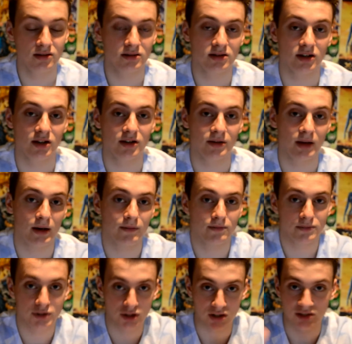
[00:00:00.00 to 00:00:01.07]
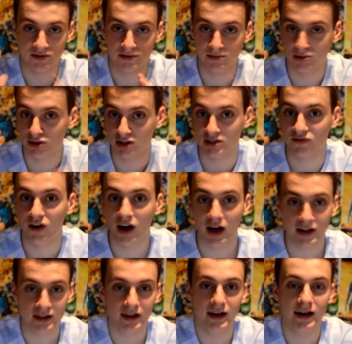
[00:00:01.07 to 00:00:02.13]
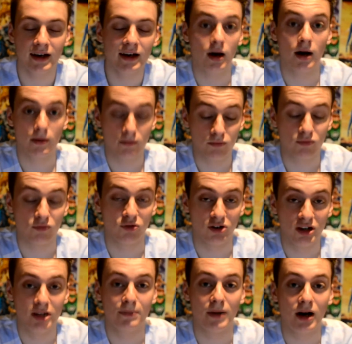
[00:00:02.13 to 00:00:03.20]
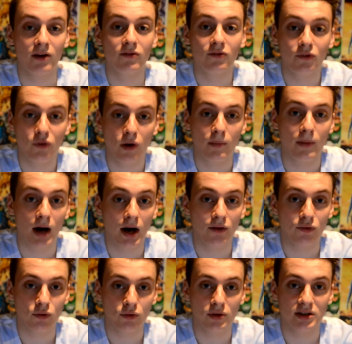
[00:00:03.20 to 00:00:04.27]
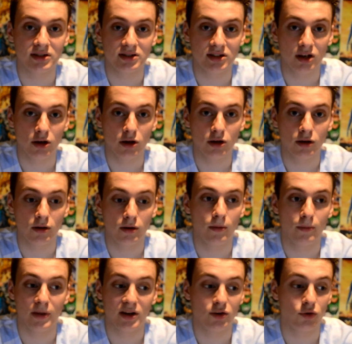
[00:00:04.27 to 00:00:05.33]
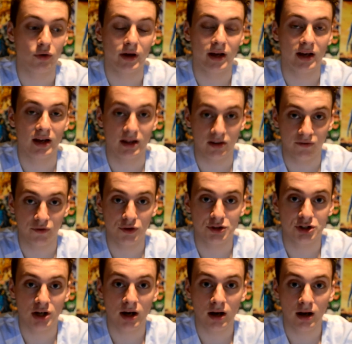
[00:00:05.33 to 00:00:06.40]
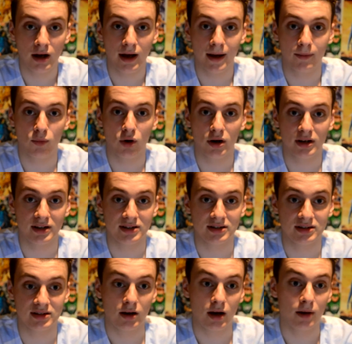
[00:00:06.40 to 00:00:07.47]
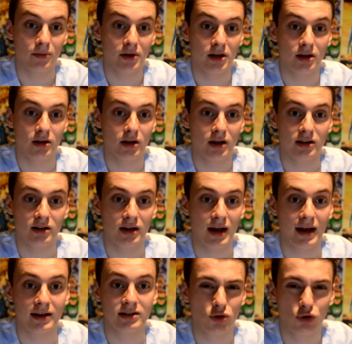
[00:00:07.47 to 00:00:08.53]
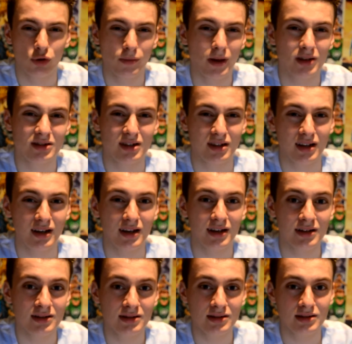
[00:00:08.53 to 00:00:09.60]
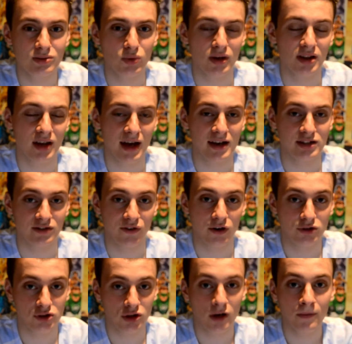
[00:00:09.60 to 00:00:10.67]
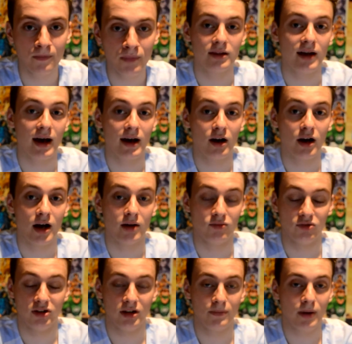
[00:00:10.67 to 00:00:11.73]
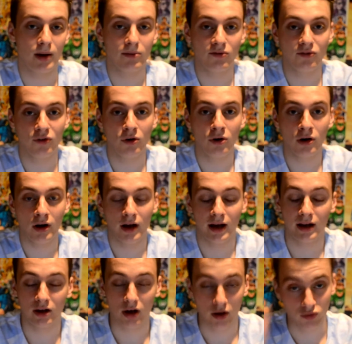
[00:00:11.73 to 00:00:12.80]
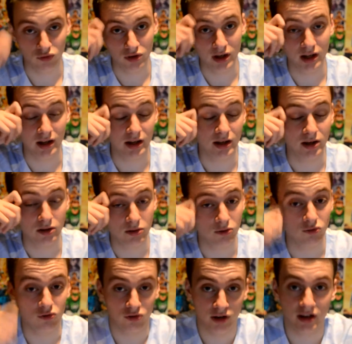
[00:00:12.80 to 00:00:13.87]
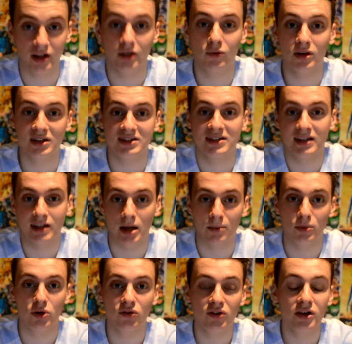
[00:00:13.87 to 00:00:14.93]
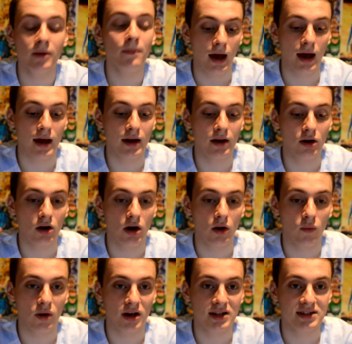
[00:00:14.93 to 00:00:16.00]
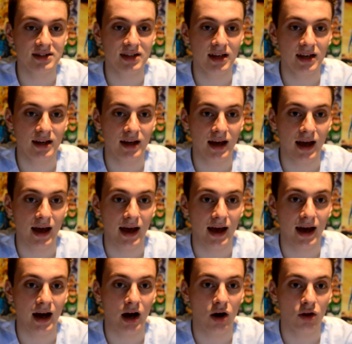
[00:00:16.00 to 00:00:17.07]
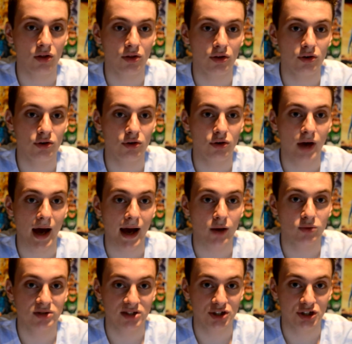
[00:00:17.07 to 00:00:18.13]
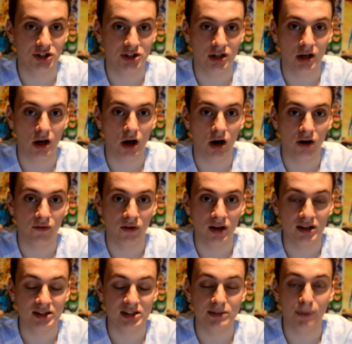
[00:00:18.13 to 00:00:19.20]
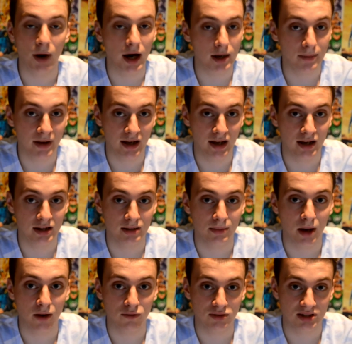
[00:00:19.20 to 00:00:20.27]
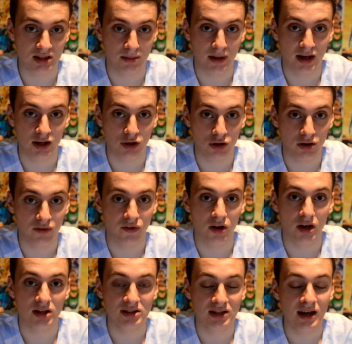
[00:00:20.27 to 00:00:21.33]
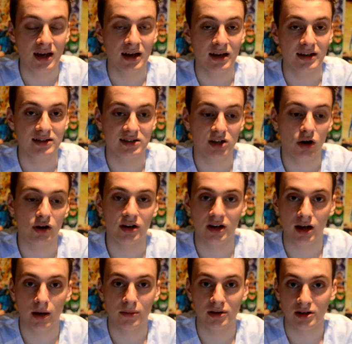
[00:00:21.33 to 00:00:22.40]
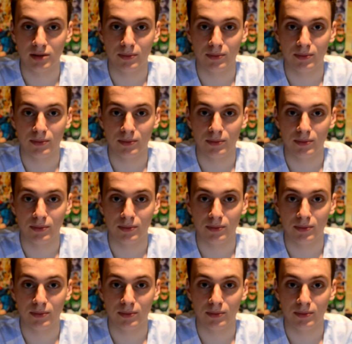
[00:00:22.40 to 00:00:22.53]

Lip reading: So, yep, shots fired there. I'm really pumped for what Marvel is gonna be doing in the future and what is coming in the next 2 months, I think it is, with Age of Ultron. That I'm really pumped for, and I really want to see that movie. And I want to see how the new acquisition of Spider-Man in the Marvel Cinematic Universe is going to come into